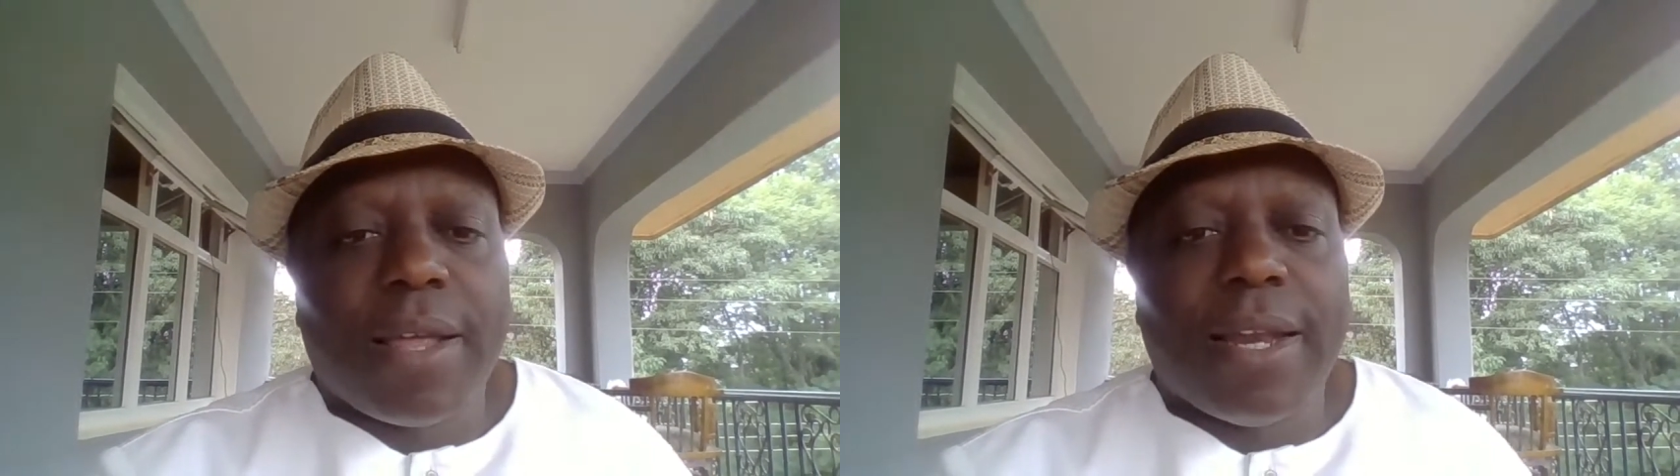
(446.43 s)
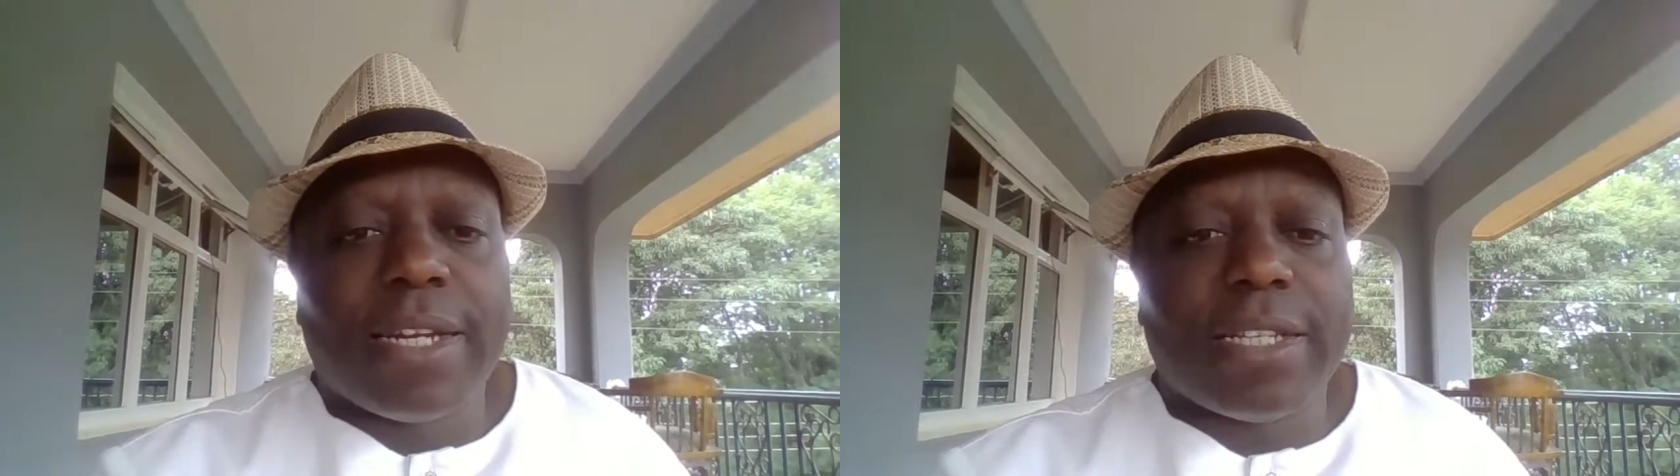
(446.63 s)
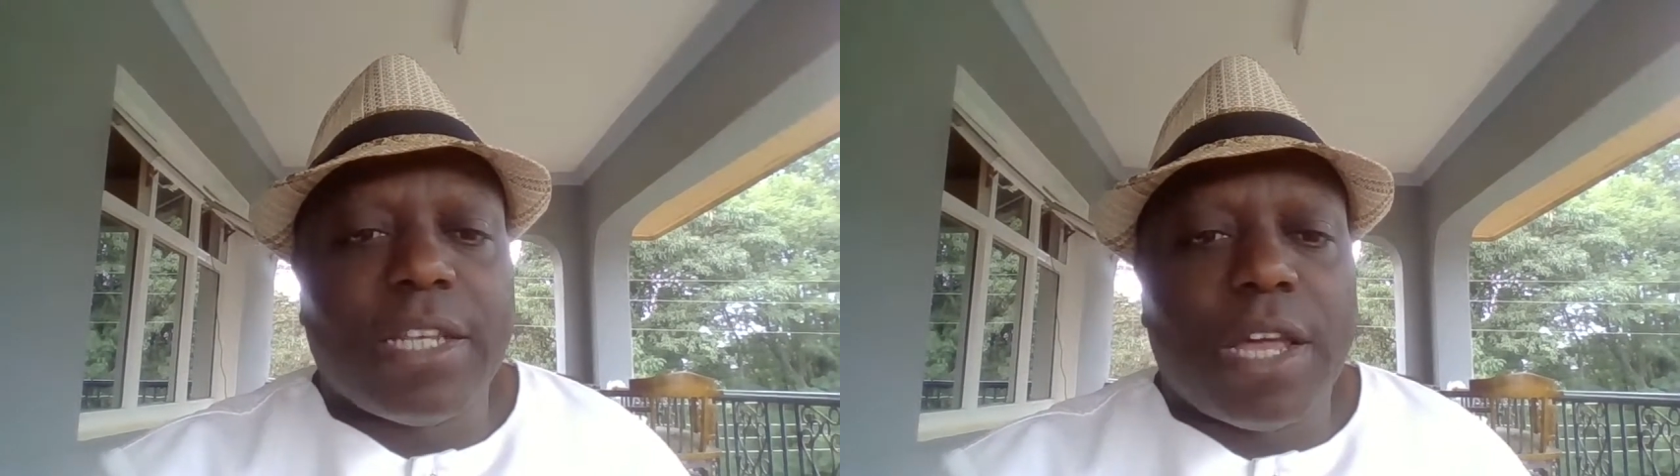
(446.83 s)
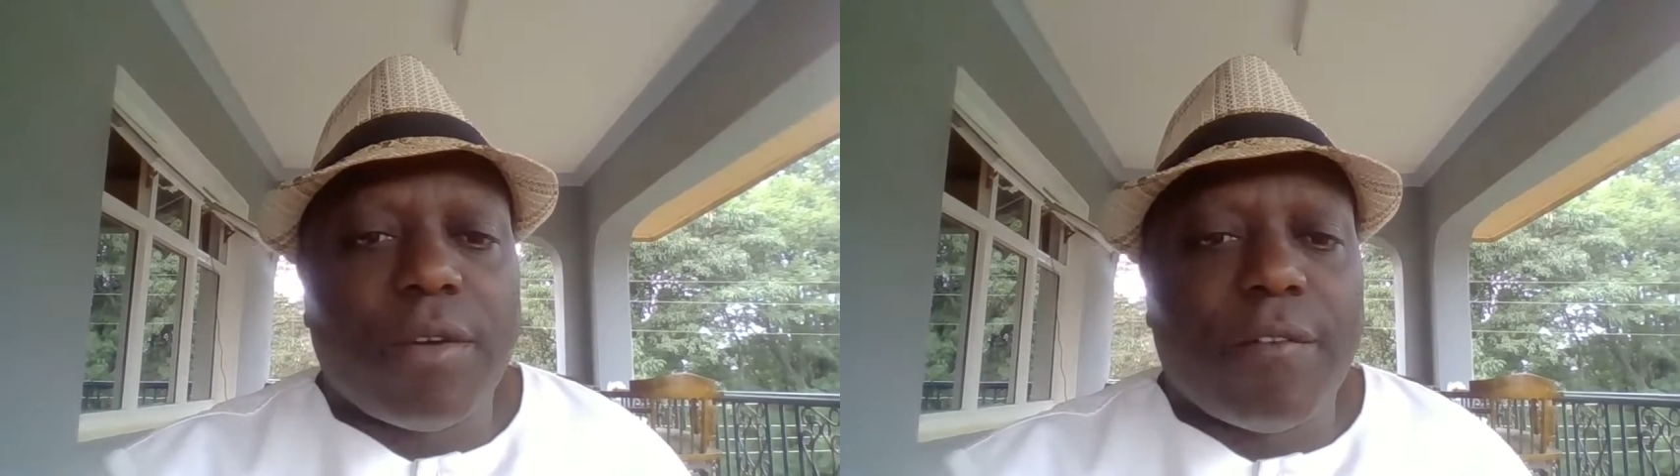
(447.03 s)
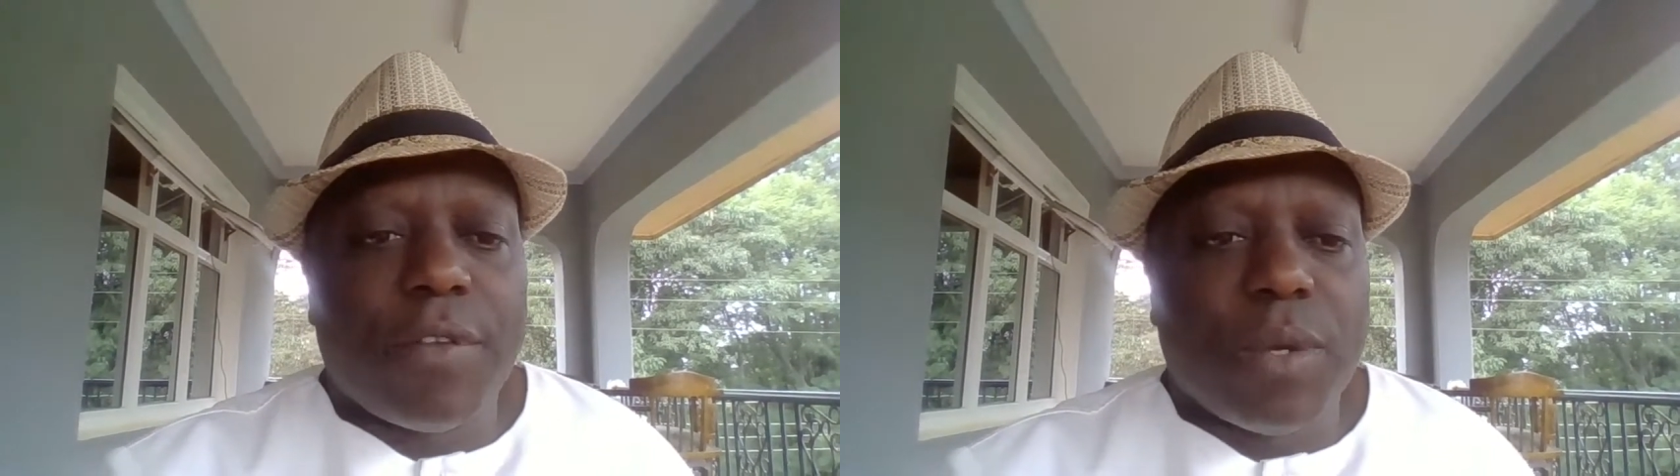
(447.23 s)
Let us hear
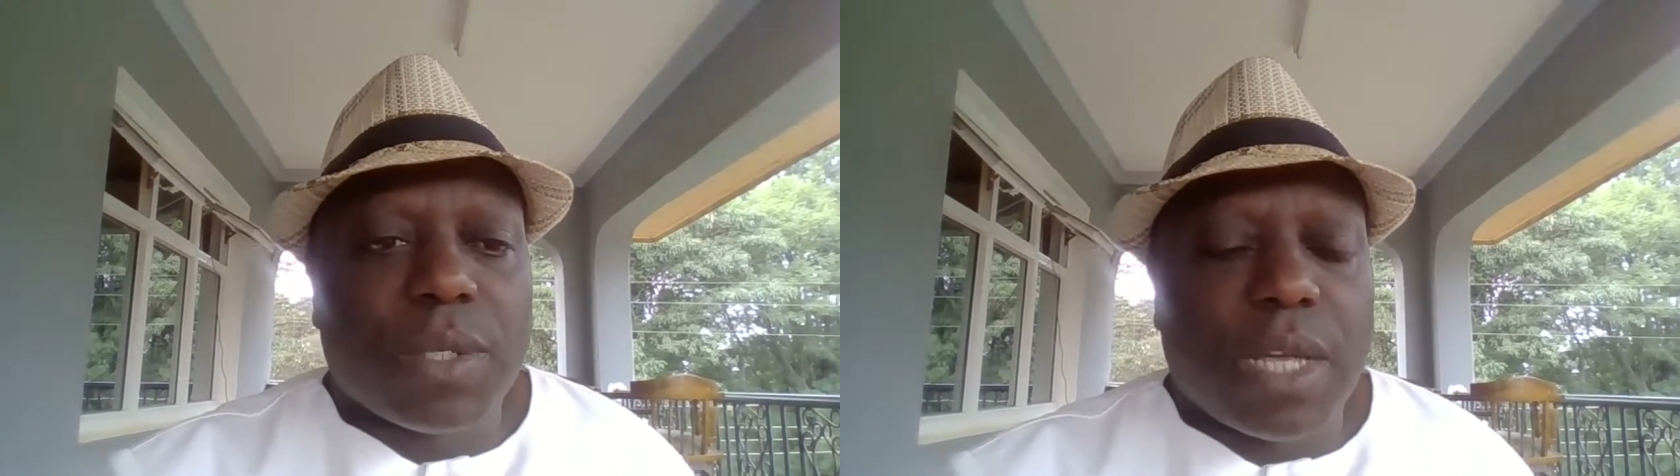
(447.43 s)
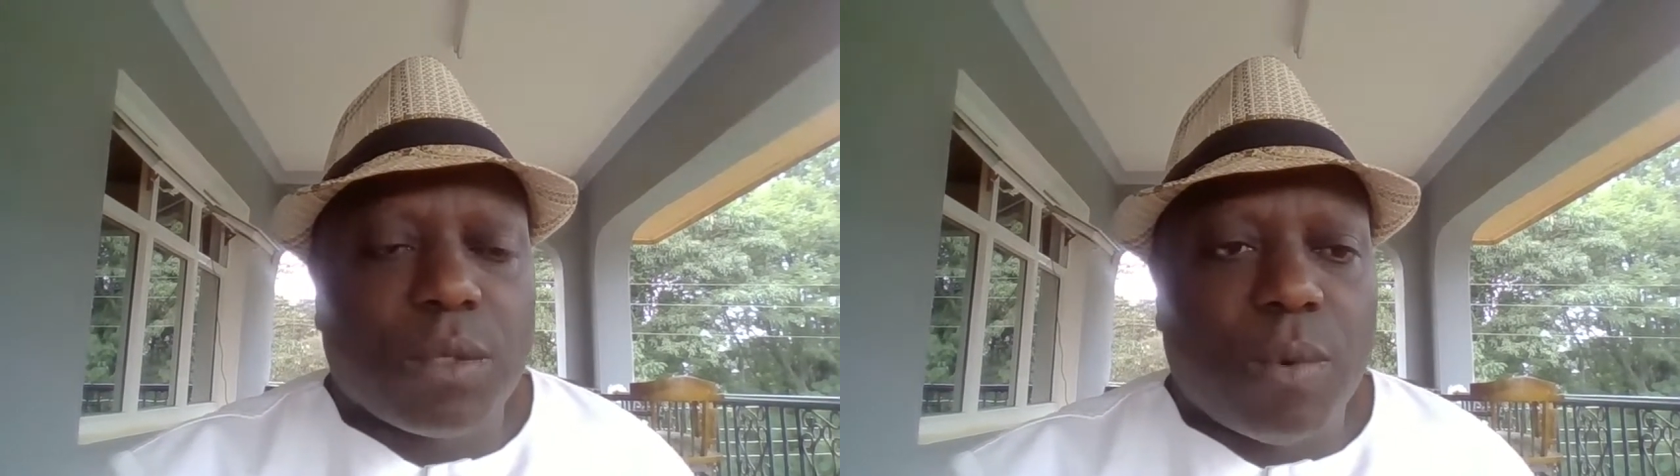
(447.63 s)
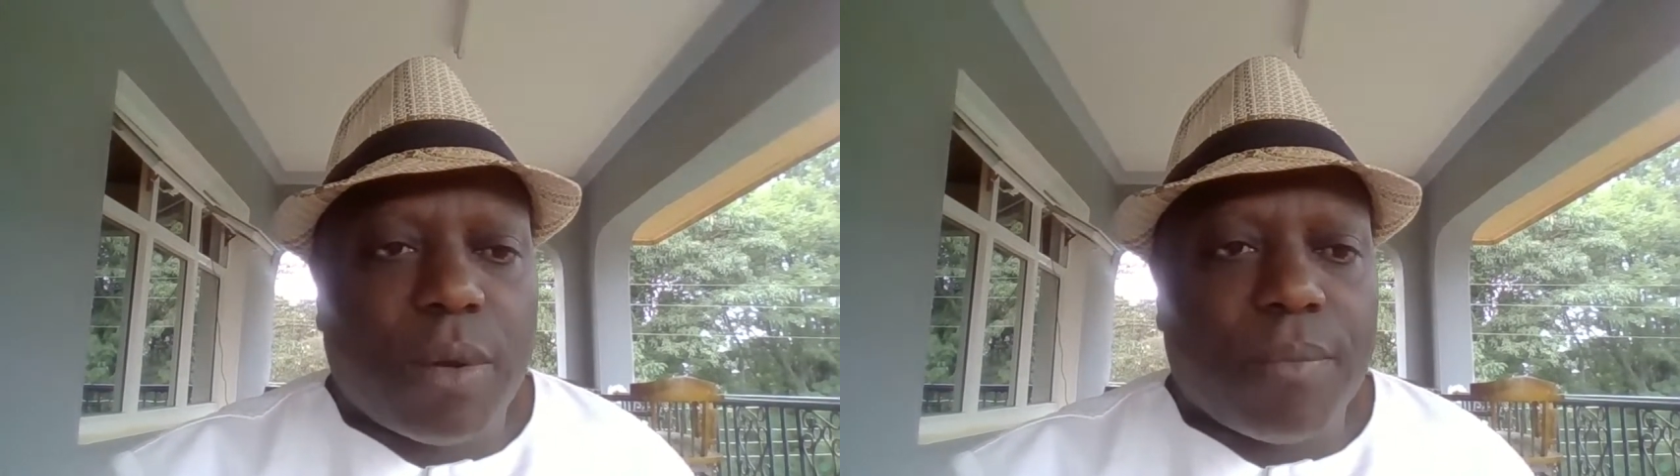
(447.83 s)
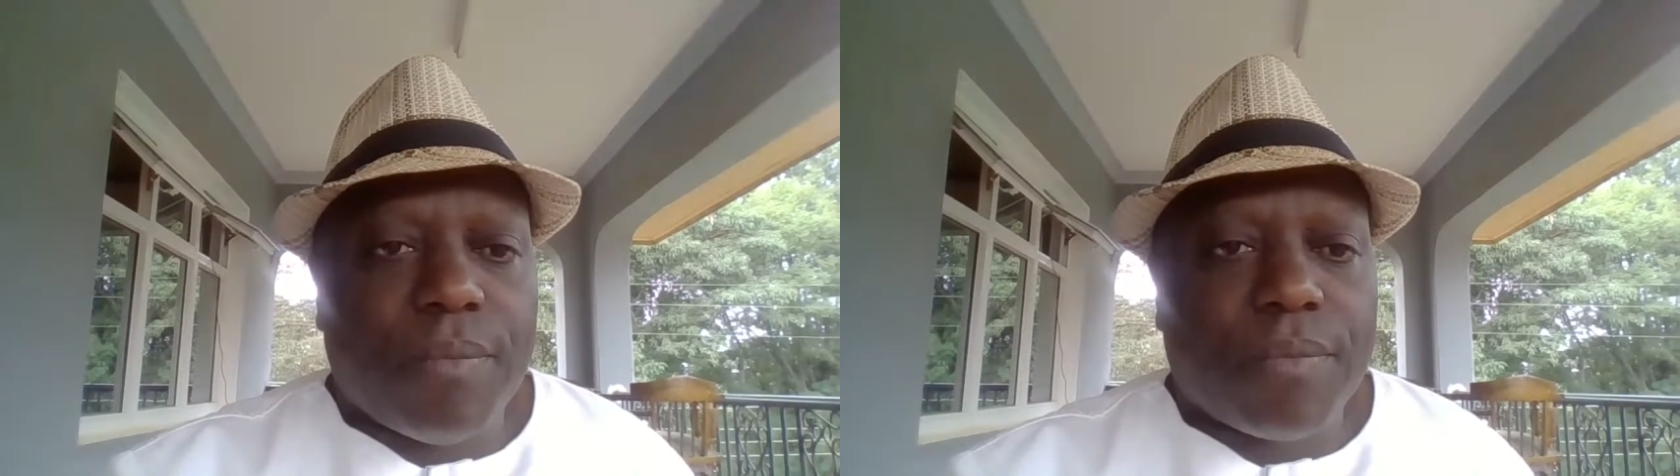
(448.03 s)
your views as well.